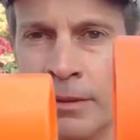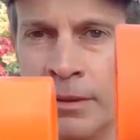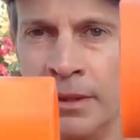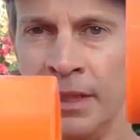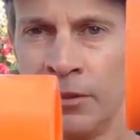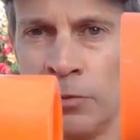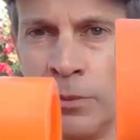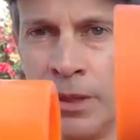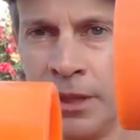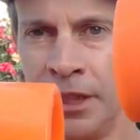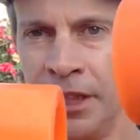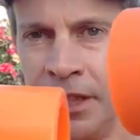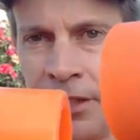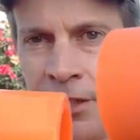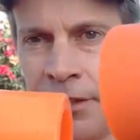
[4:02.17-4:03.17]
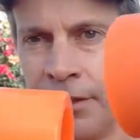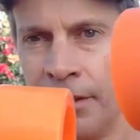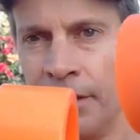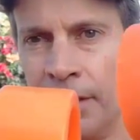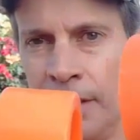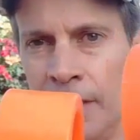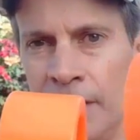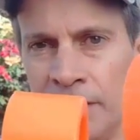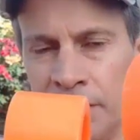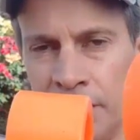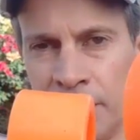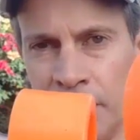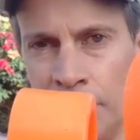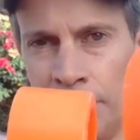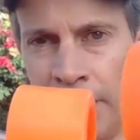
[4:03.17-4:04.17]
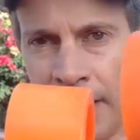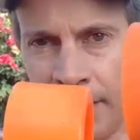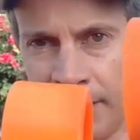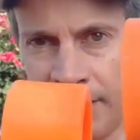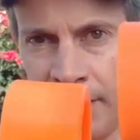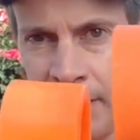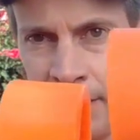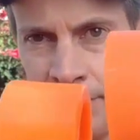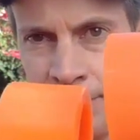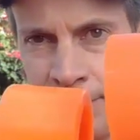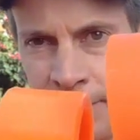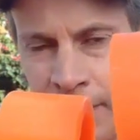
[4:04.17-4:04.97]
this one here isn't a bracket setup.